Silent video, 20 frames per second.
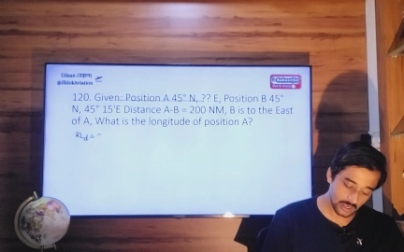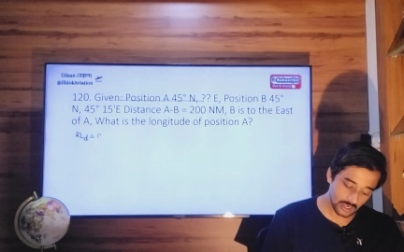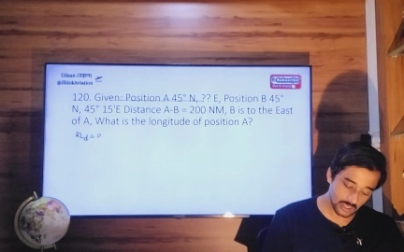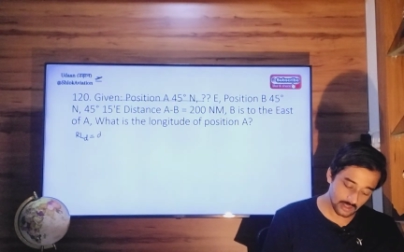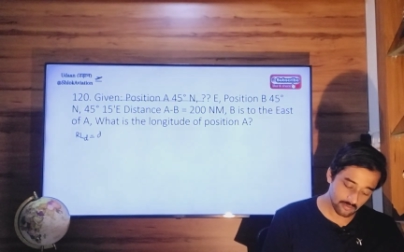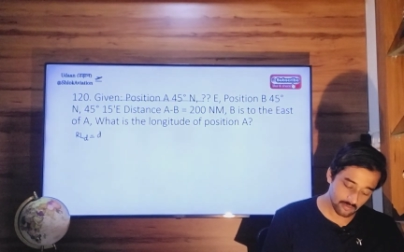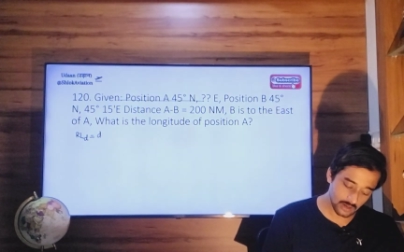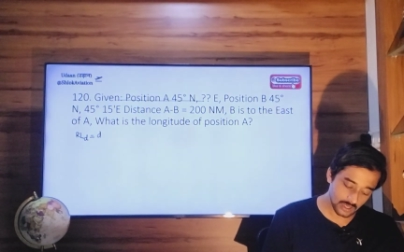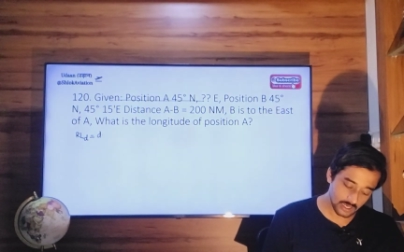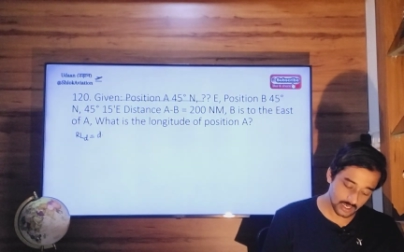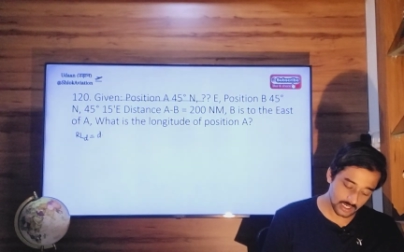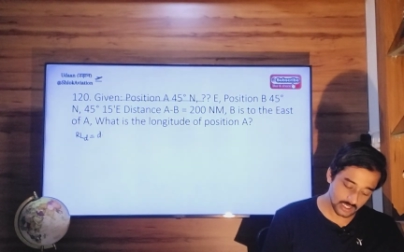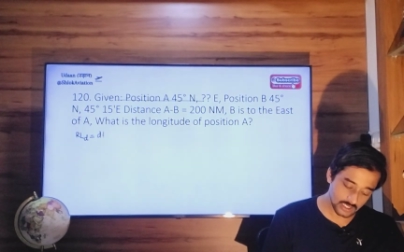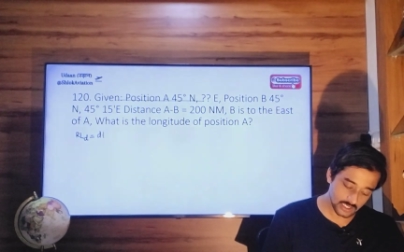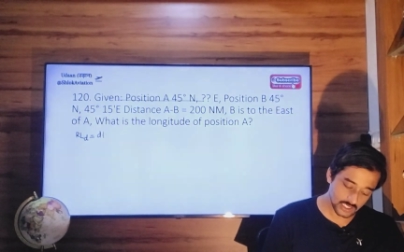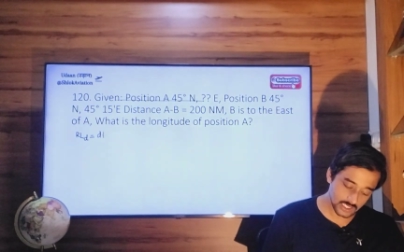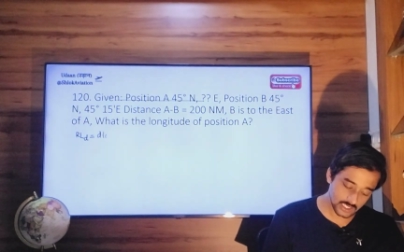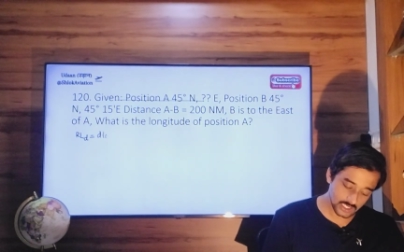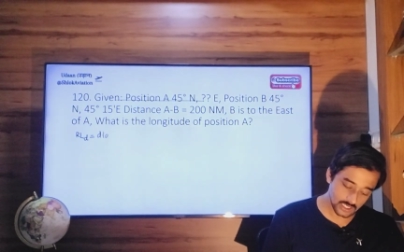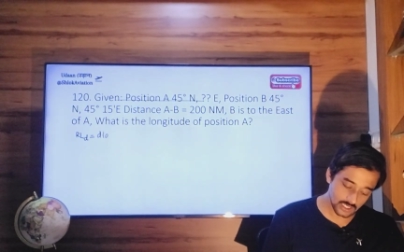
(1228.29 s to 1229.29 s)
in
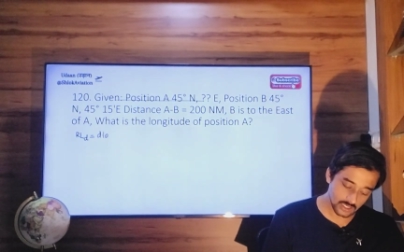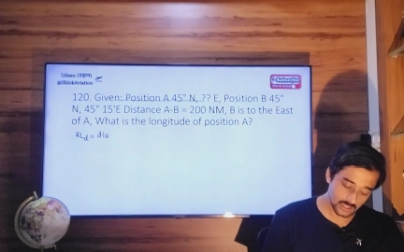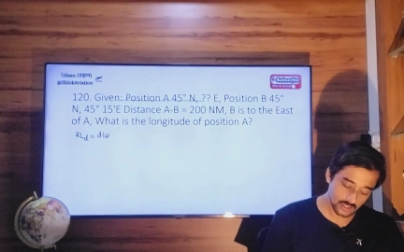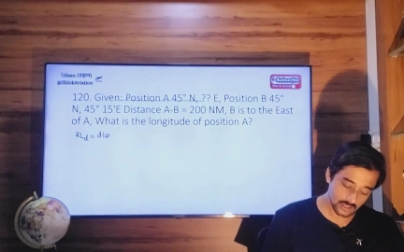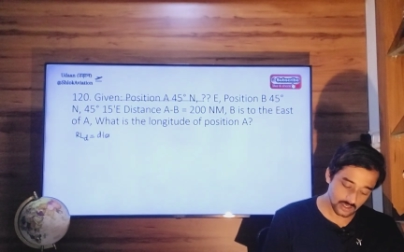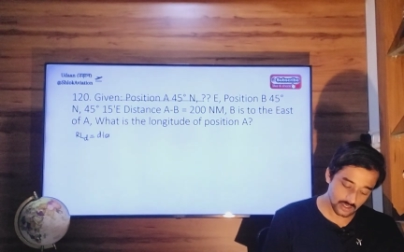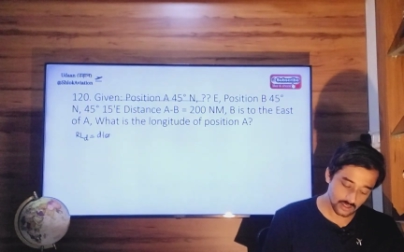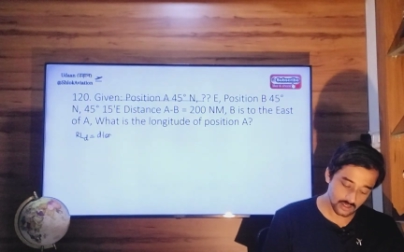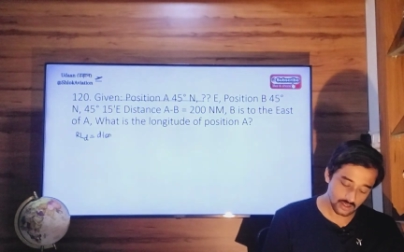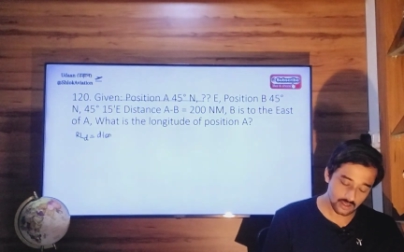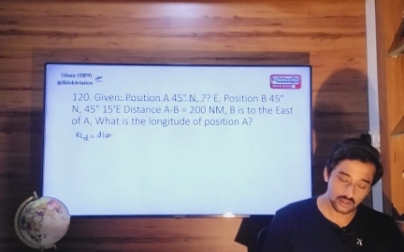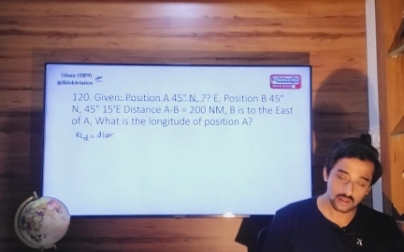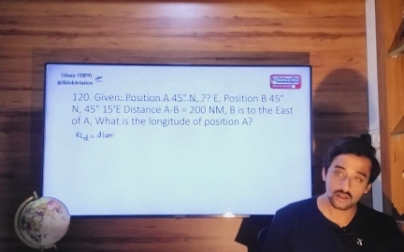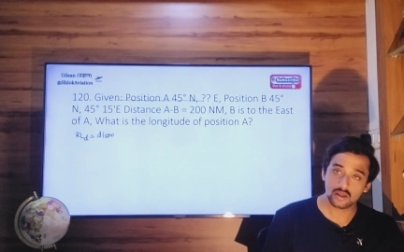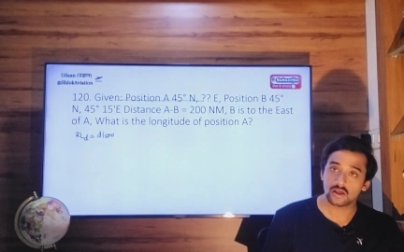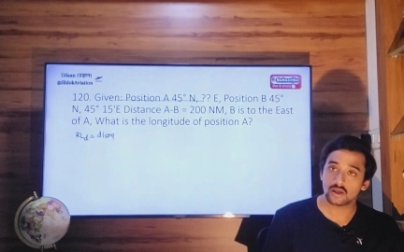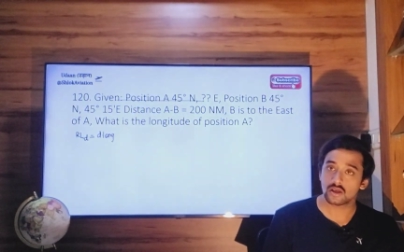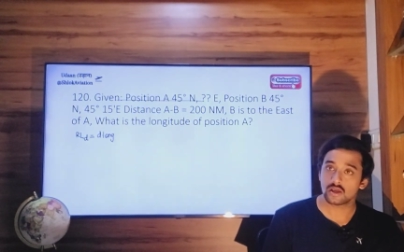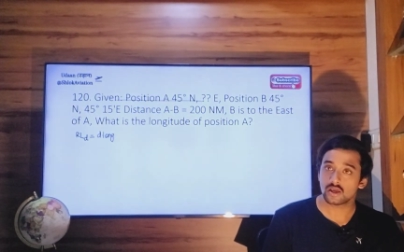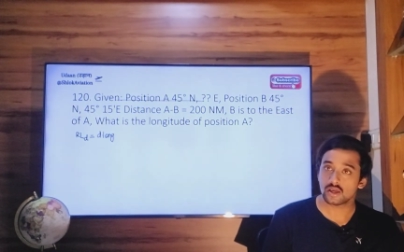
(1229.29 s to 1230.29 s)
minutes
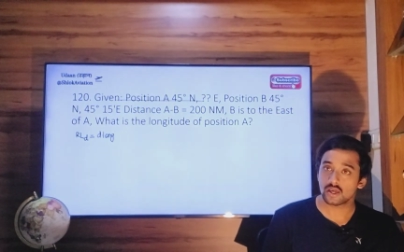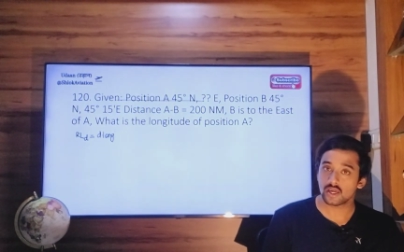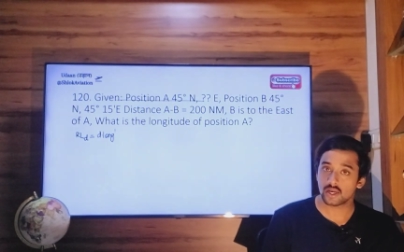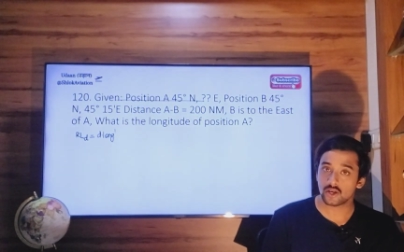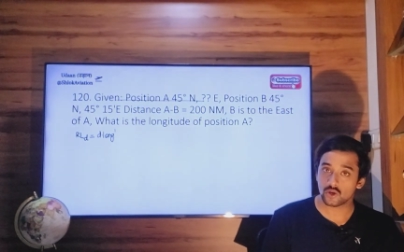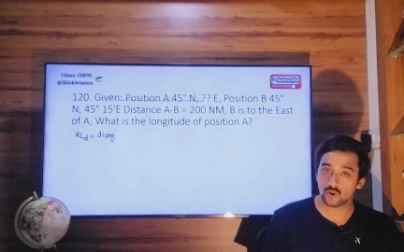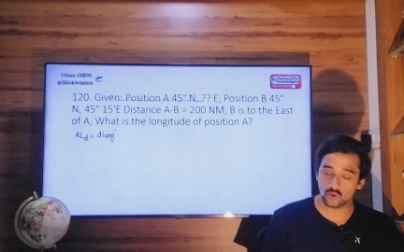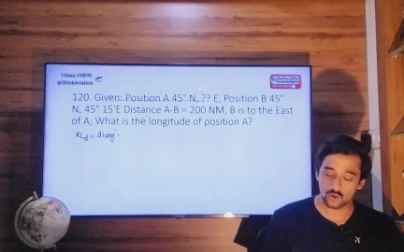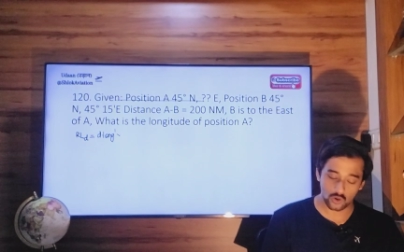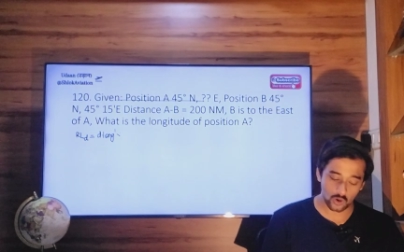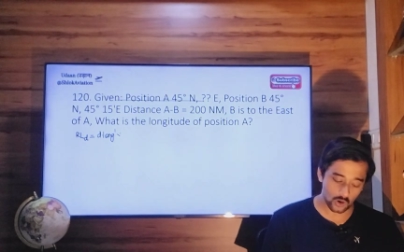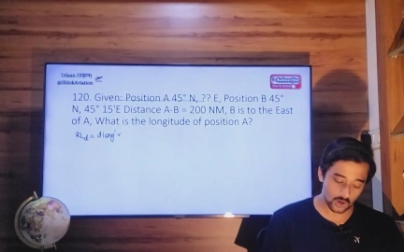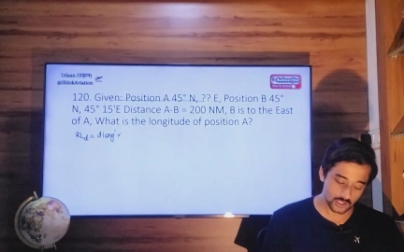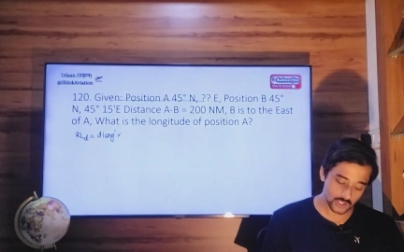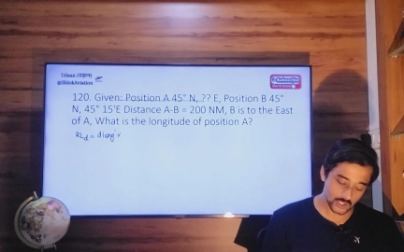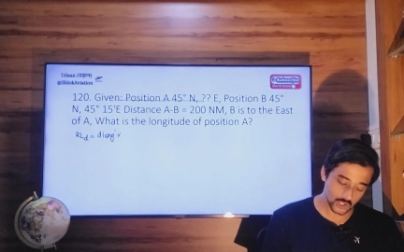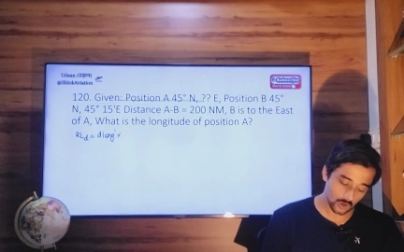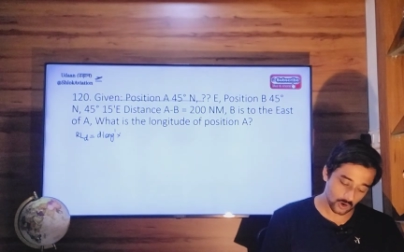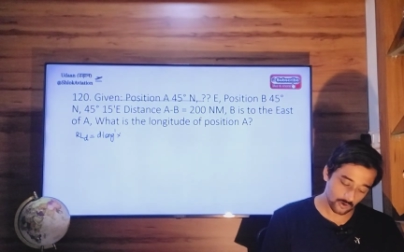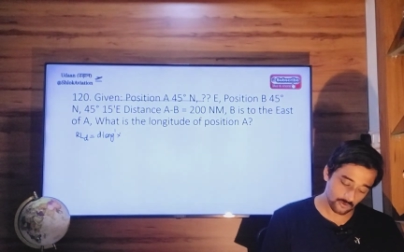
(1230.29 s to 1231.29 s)
into
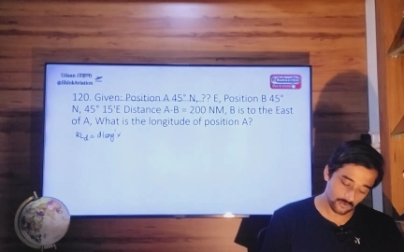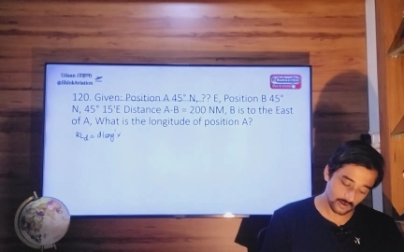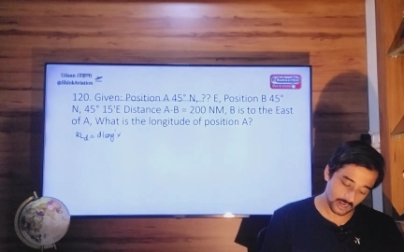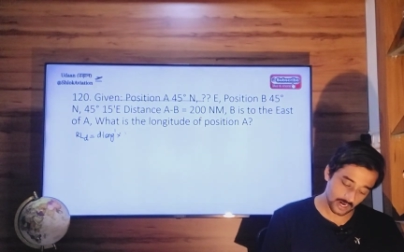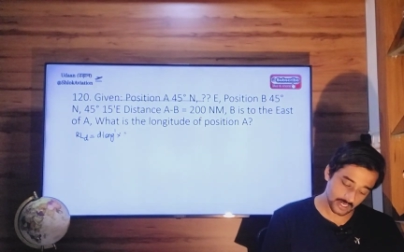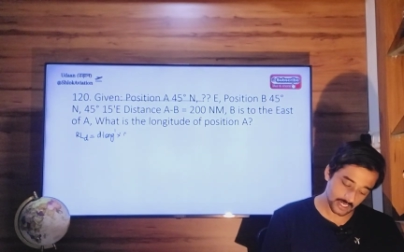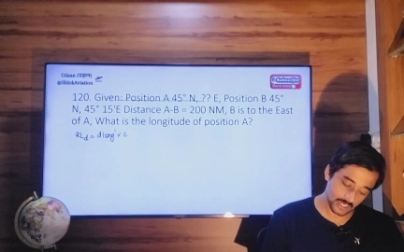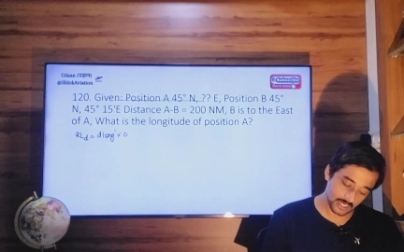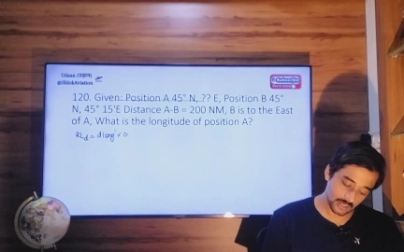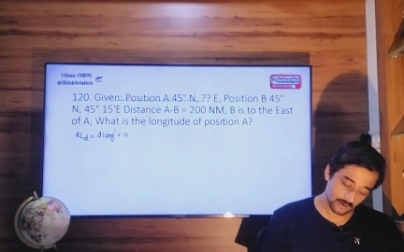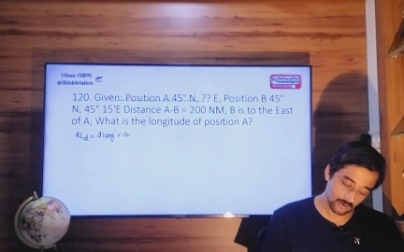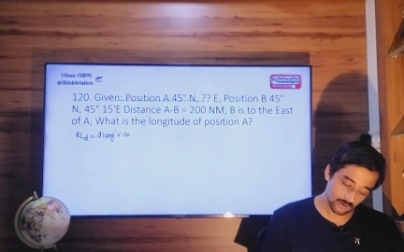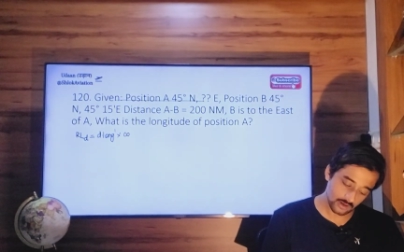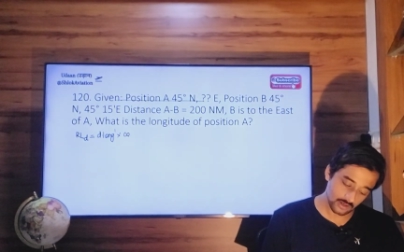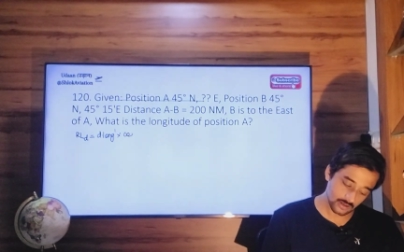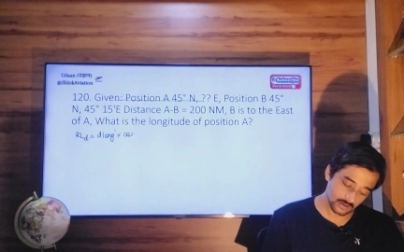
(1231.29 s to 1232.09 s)
cos of latitude.